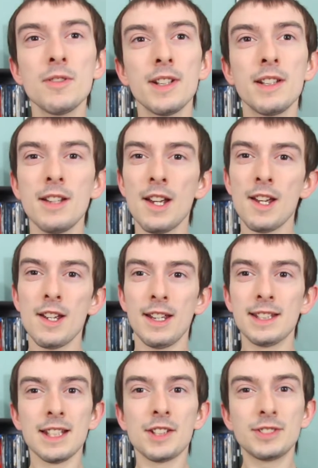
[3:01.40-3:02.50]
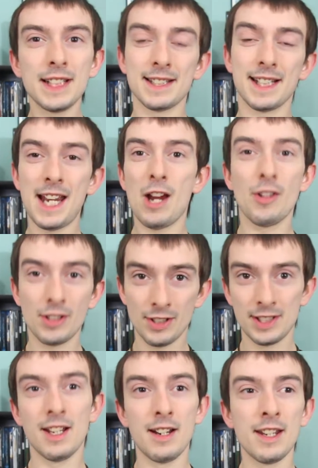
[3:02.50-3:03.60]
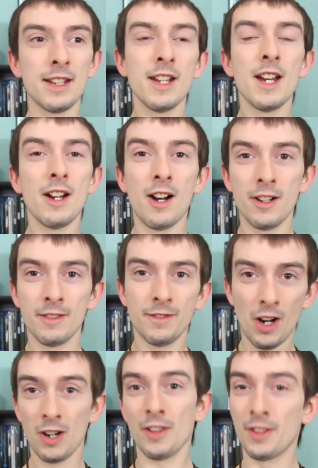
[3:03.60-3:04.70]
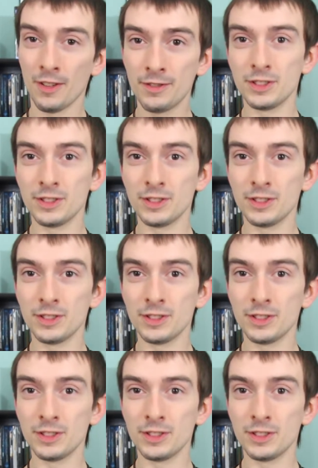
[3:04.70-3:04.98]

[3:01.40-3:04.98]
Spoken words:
movie essentially is a character study of Arthur